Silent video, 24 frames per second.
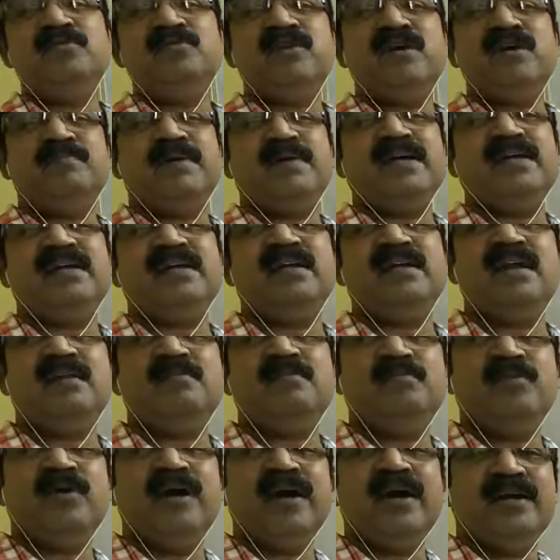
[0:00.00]
to a particular
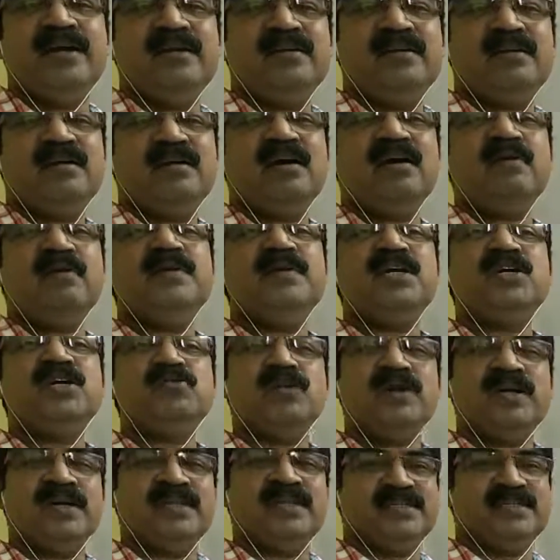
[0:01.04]
point of
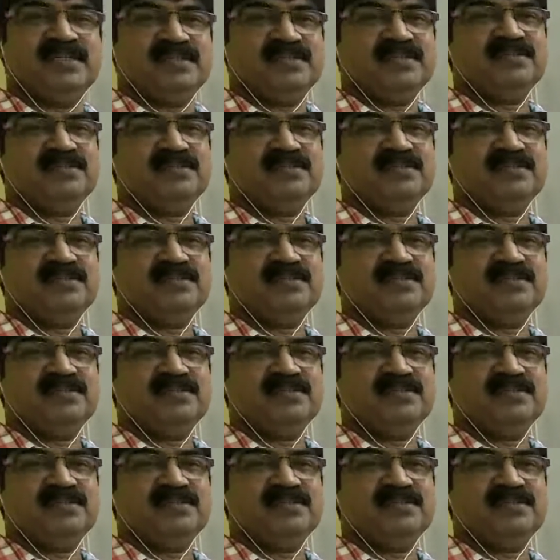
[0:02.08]
equality